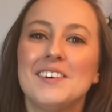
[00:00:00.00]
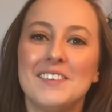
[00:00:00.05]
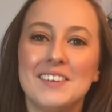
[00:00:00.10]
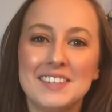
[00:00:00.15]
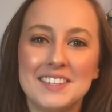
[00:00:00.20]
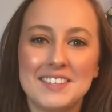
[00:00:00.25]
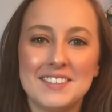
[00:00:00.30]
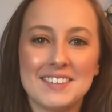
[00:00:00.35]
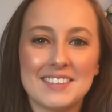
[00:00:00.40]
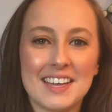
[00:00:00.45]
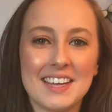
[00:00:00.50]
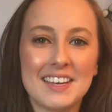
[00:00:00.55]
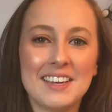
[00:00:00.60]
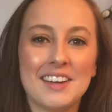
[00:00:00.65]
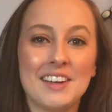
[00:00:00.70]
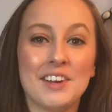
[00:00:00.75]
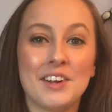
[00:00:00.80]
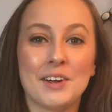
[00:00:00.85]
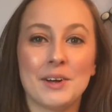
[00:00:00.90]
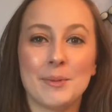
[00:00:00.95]
Once you send
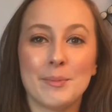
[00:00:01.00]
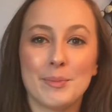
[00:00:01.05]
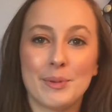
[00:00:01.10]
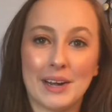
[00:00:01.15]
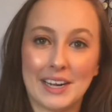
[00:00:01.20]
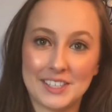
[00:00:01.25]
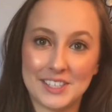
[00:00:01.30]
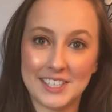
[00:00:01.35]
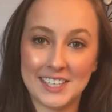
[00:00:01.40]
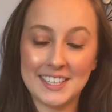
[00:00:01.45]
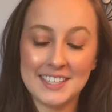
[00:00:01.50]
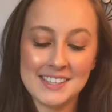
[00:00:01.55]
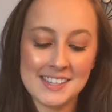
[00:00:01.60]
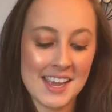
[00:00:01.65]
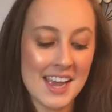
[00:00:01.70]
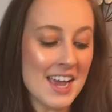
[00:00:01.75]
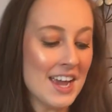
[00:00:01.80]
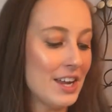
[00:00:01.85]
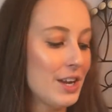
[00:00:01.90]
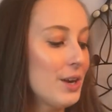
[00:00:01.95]
in your impressions,
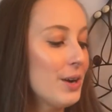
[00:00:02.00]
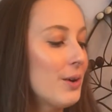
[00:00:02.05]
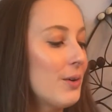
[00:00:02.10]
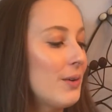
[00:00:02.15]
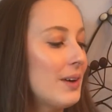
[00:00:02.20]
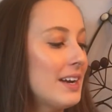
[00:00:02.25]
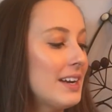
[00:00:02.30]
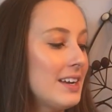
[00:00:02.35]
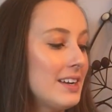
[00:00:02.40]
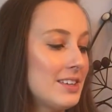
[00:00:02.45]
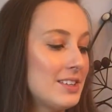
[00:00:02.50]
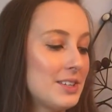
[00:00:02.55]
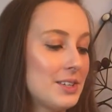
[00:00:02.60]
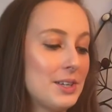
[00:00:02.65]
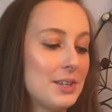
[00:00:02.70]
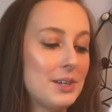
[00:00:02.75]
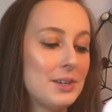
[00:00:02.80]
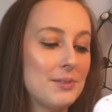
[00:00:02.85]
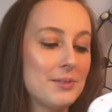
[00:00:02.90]
you're going to